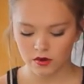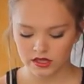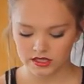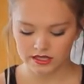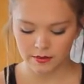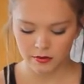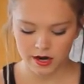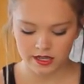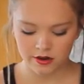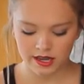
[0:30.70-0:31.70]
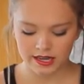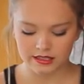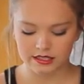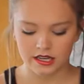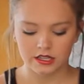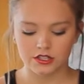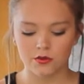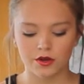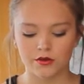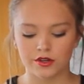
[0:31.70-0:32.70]
with is separating your eggs. So
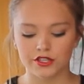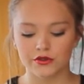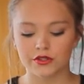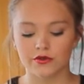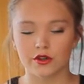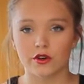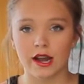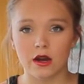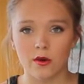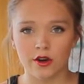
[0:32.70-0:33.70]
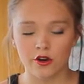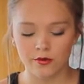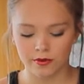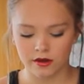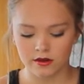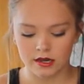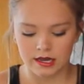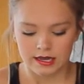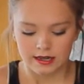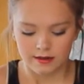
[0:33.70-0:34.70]
what you want to do is you want to crack one open.
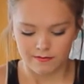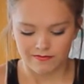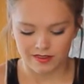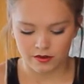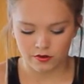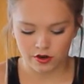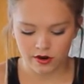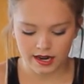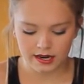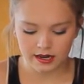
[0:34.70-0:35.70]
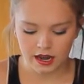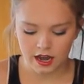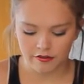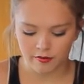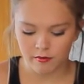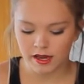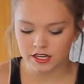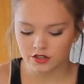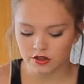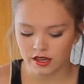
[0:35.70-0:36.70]
You want to crack it in half, but
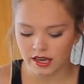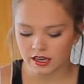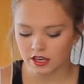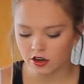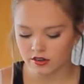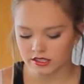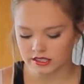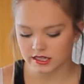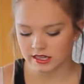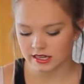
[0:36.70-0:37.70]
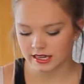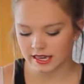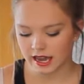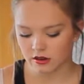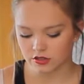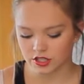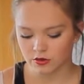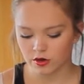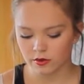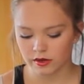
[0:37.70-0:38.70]
make sure the egg yolk doesn't leak out. So you
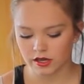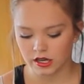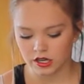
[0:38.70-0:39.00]
want to be